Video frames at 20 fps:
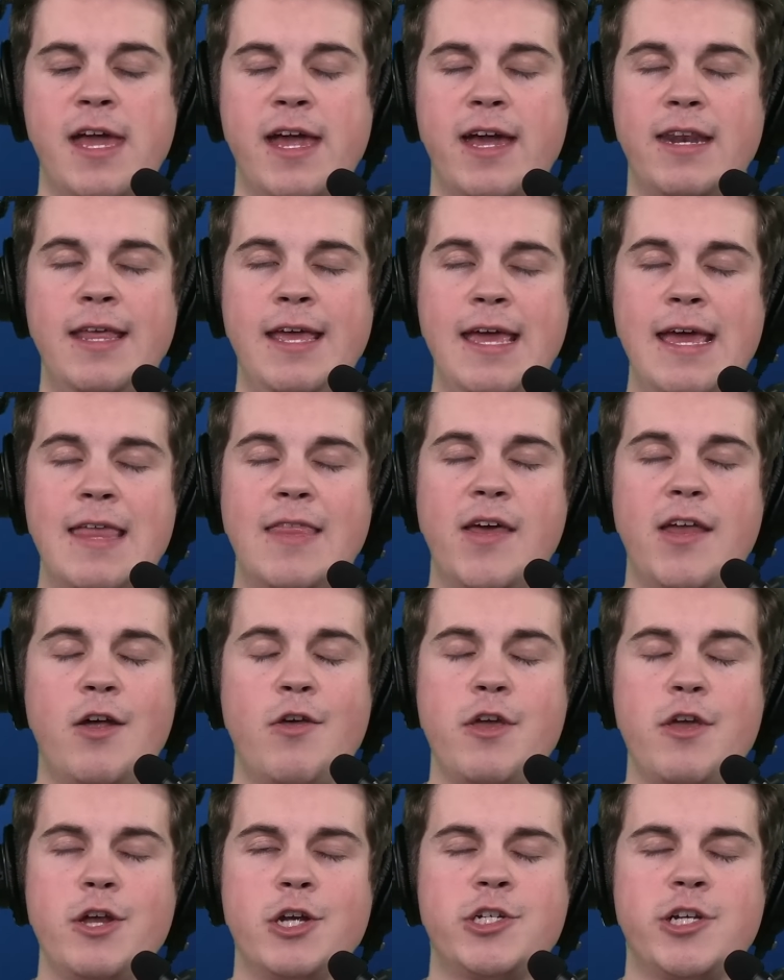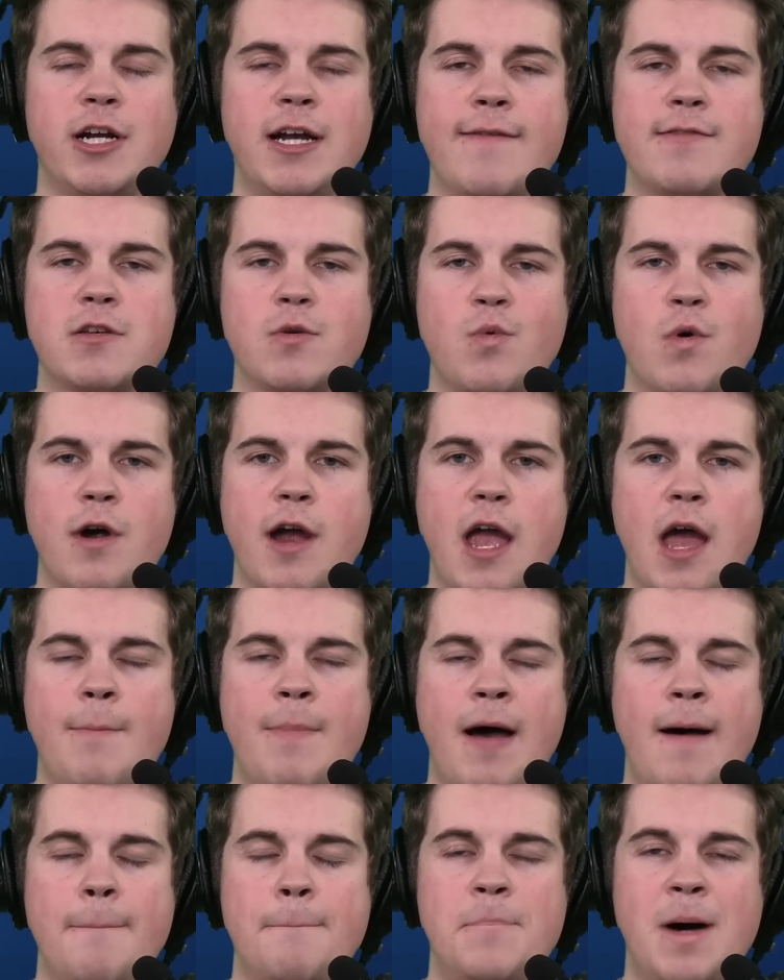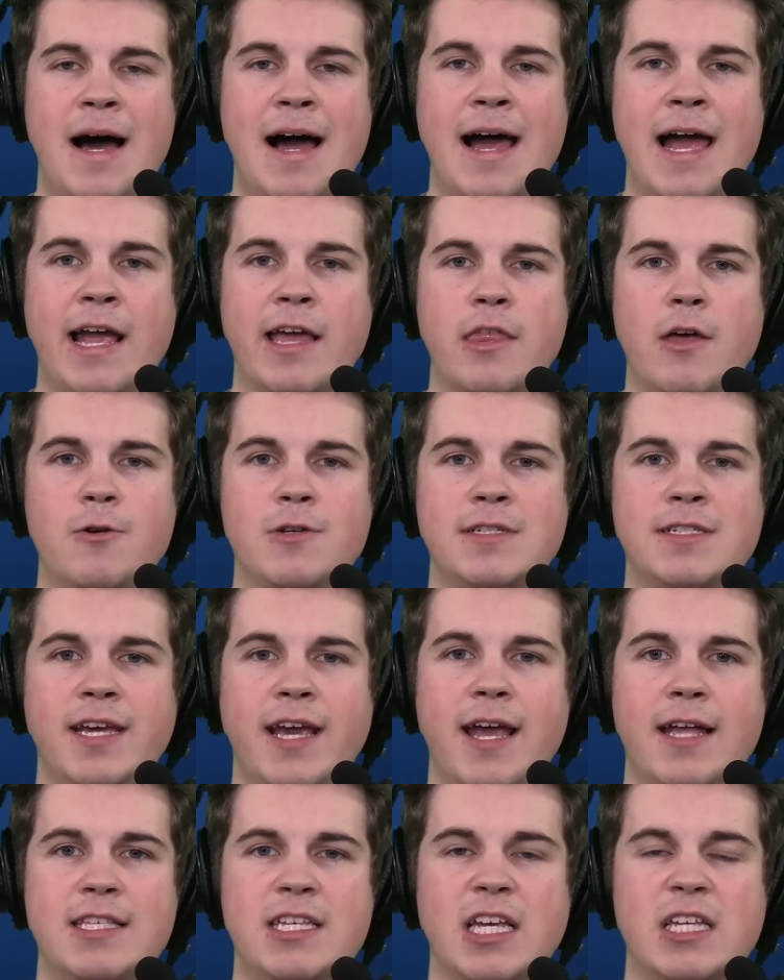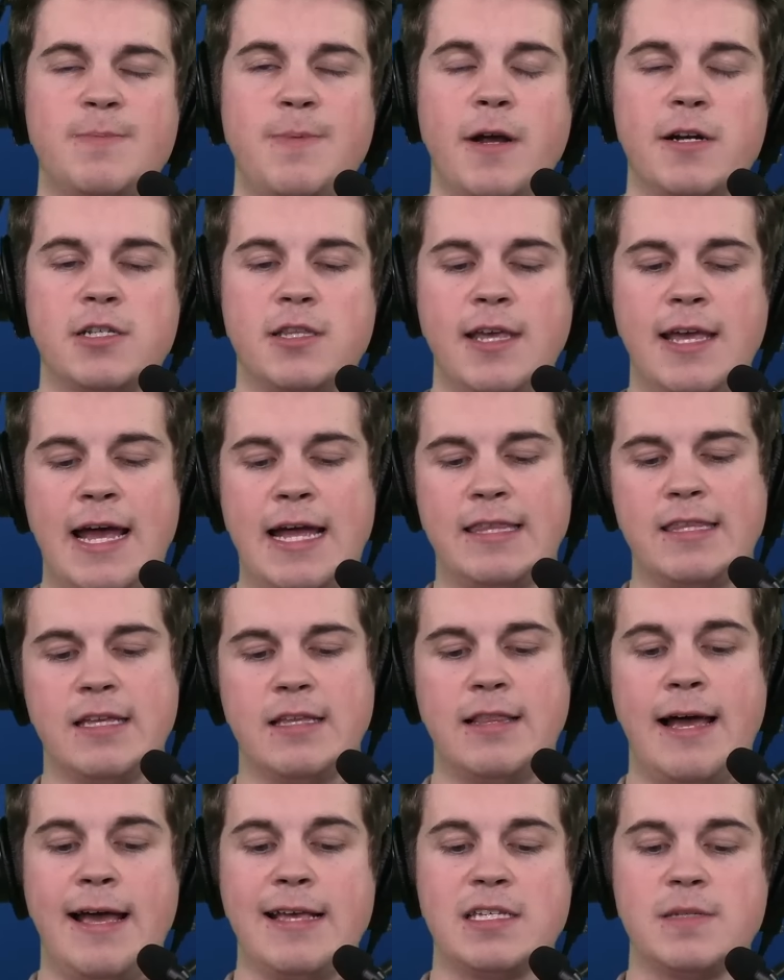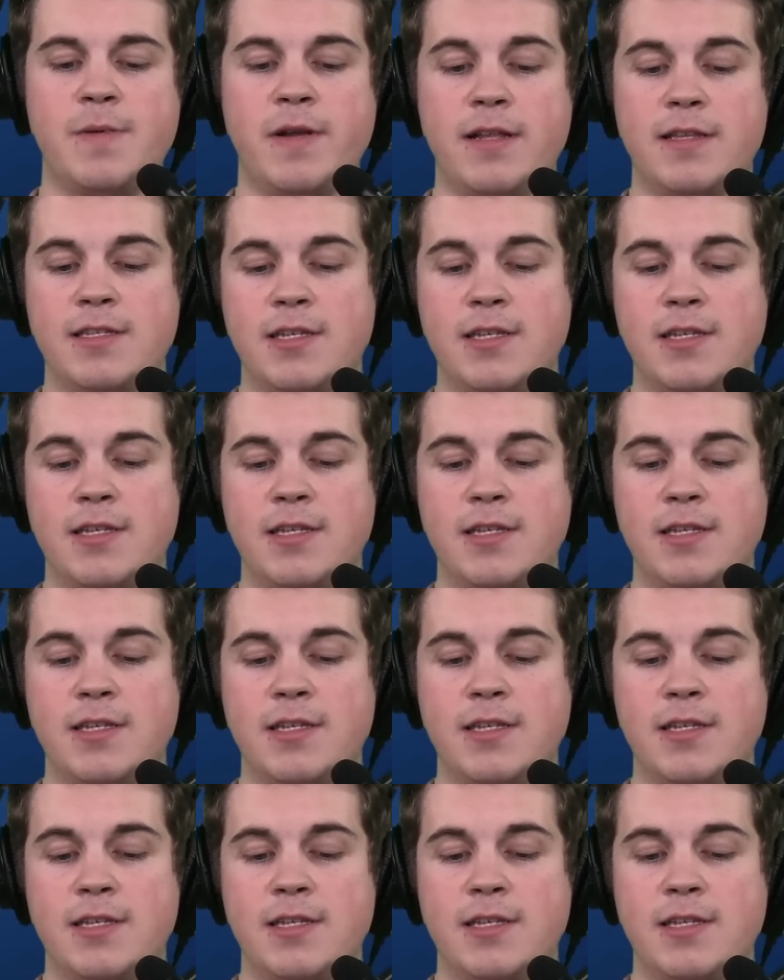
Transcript: and they know that you shouldn't have to worry about buying those tickets, especially at the last minute.